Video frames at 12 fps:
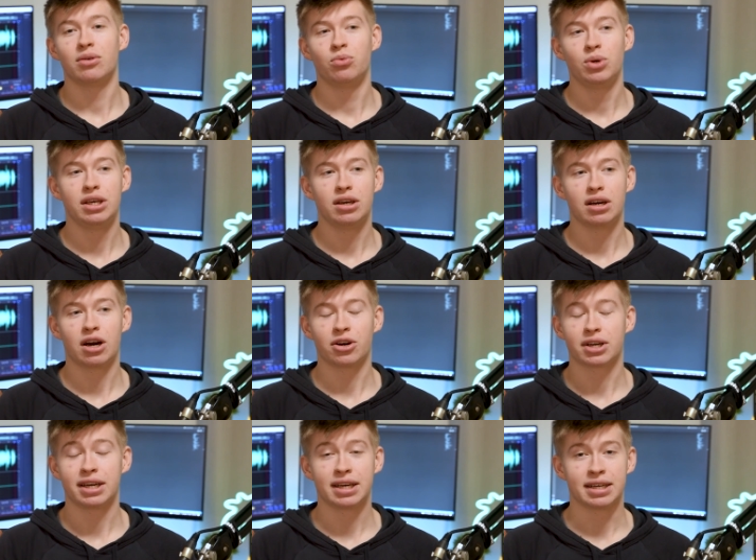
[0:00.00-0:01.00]
we
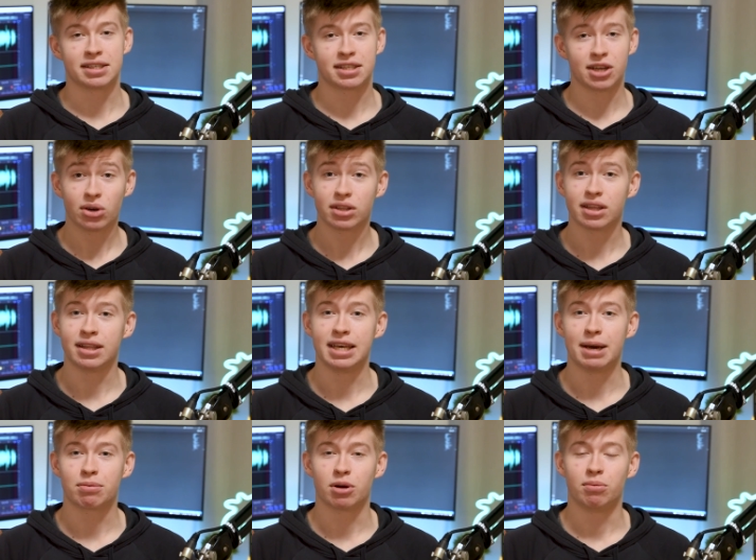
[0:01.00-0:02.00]
are gonna get started in
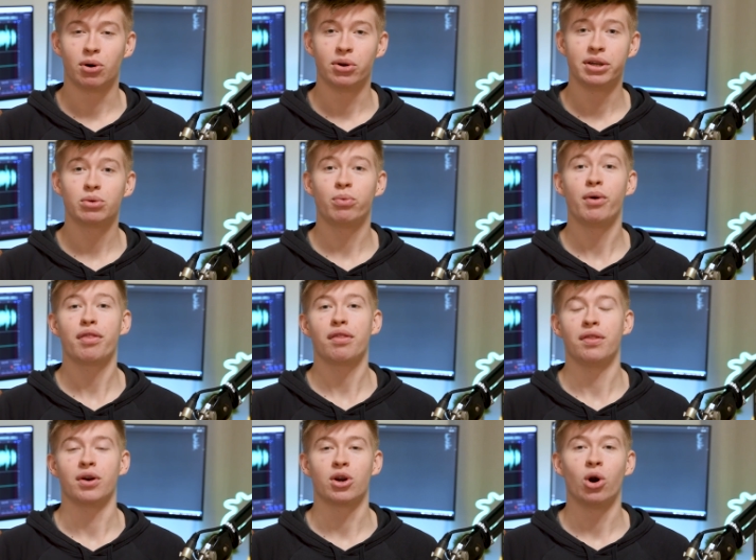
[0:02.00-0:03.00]
the app component
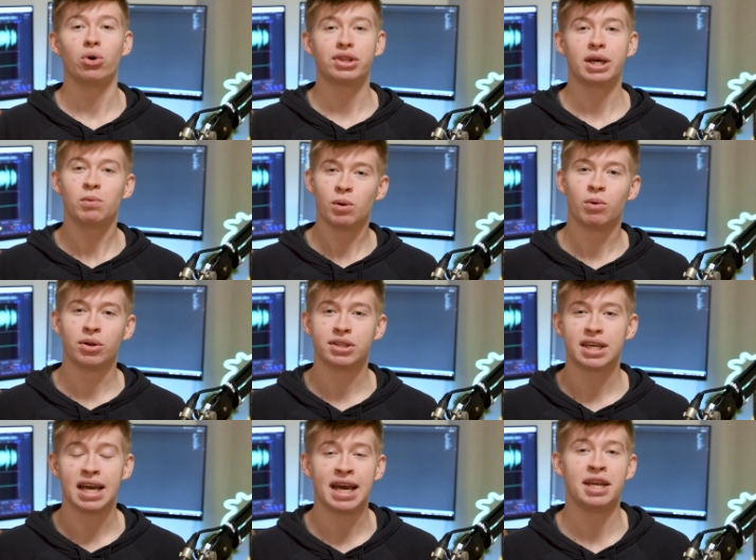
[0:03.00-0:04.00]
with the code that we
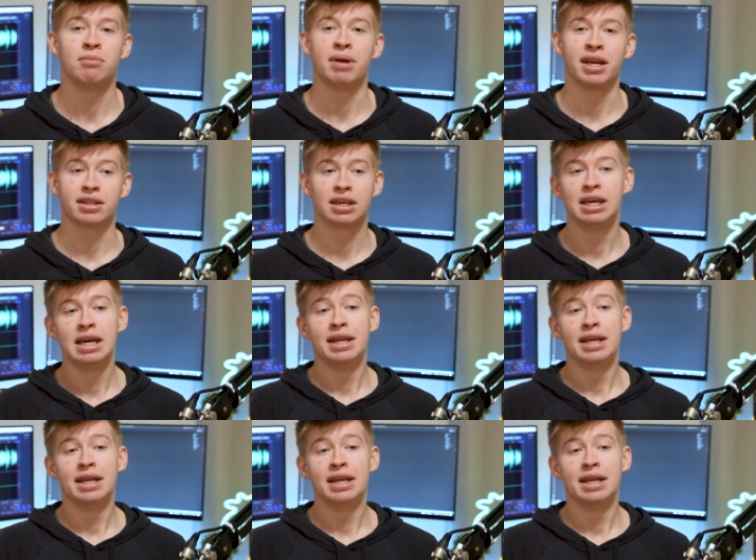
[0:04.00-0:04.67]
want animated.